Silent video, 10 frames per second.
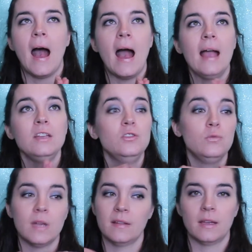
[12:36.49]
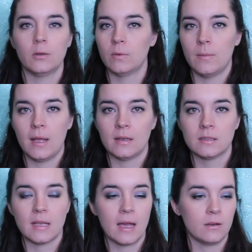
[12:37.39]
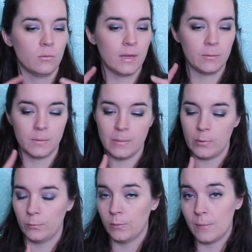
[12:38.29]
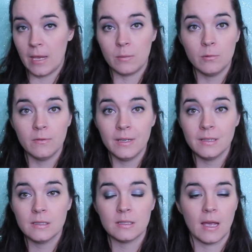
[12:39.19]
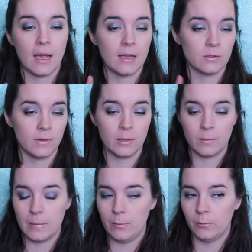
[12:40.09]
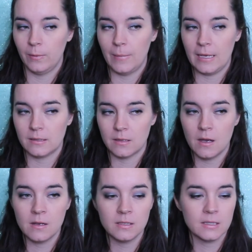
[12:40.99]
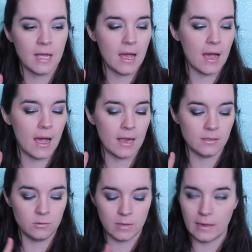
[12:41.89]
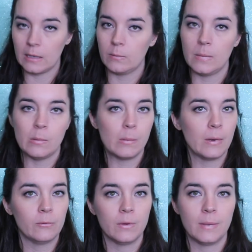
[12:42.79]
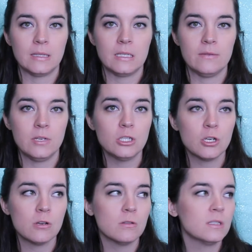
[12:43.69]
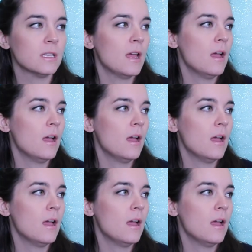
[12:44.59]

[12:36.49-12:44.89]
I do not like remakes. I don't like when people remake movies. I don't like when people remake songs. I do not like when people remake TV shows.